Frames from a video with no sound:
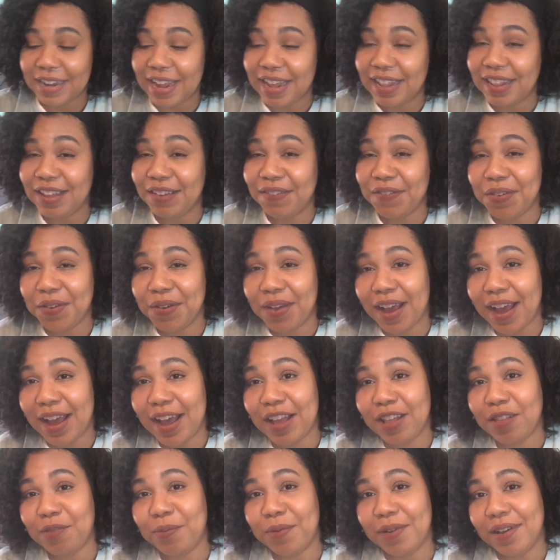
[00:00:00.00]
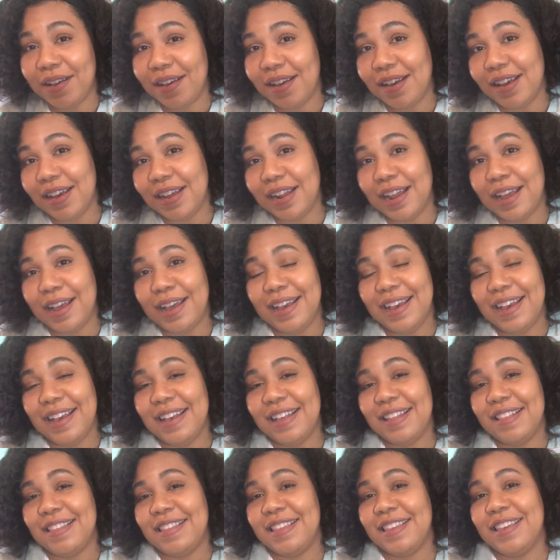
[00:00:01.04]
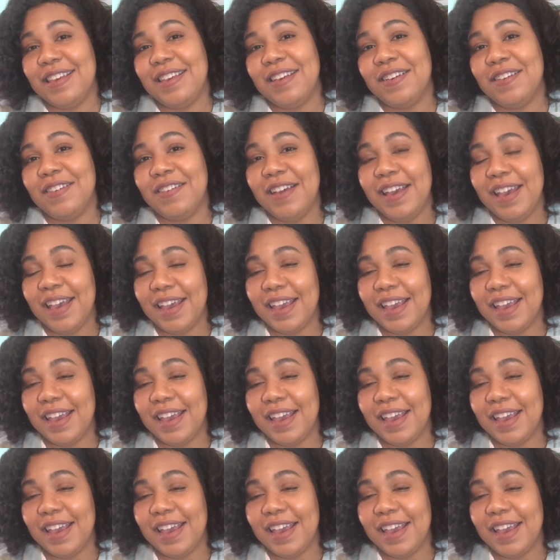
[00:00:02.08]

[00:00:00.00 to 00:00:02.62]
I love you guys, but I still